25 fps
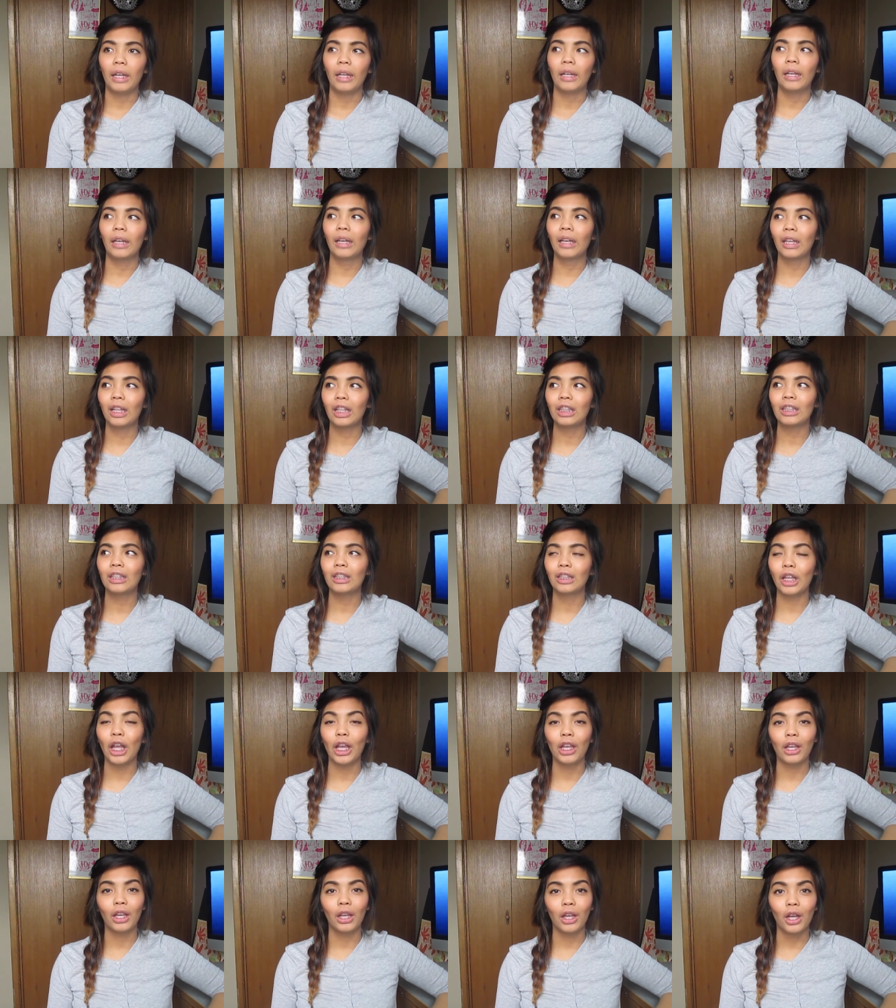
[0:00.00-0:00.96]
it's
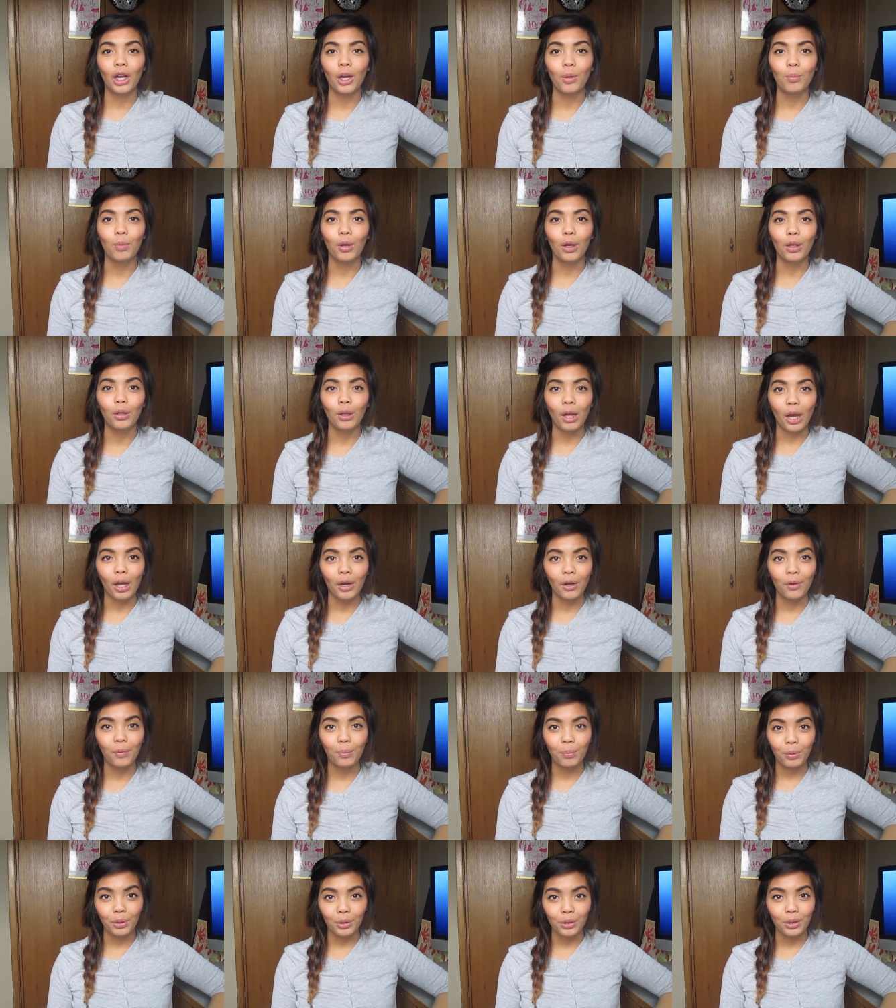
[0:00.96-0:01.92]
taking up a lot
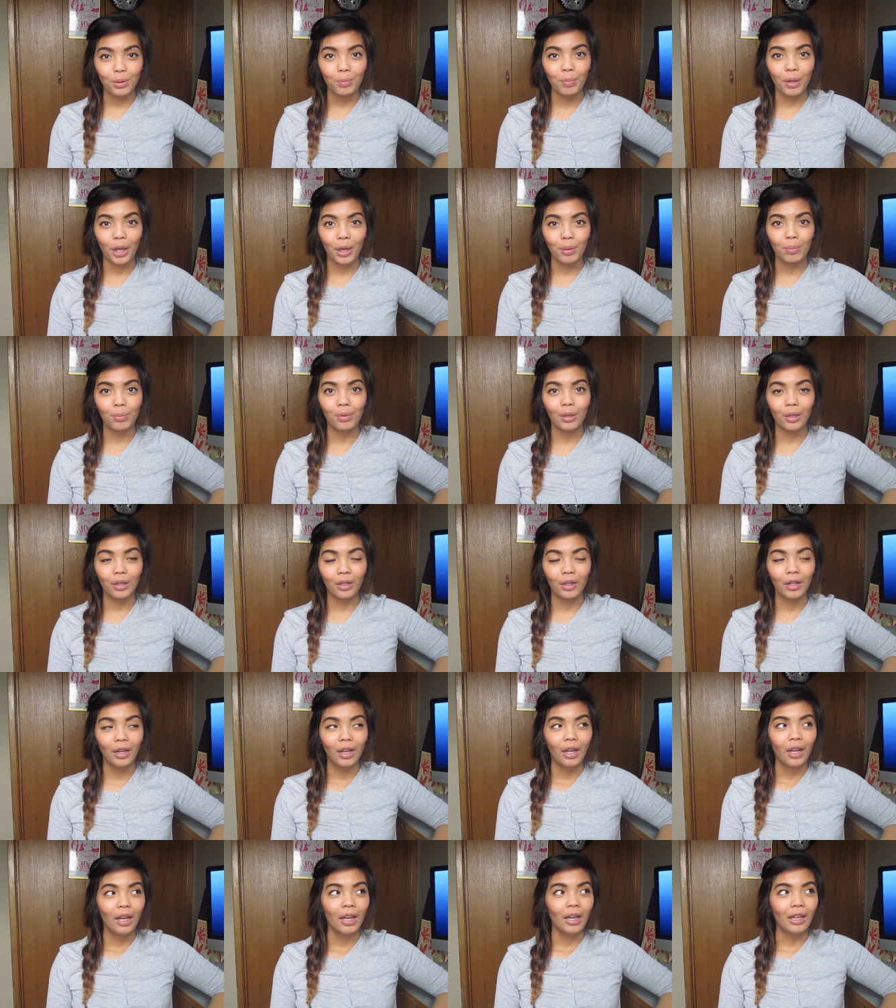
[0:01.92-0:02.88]
of printer paper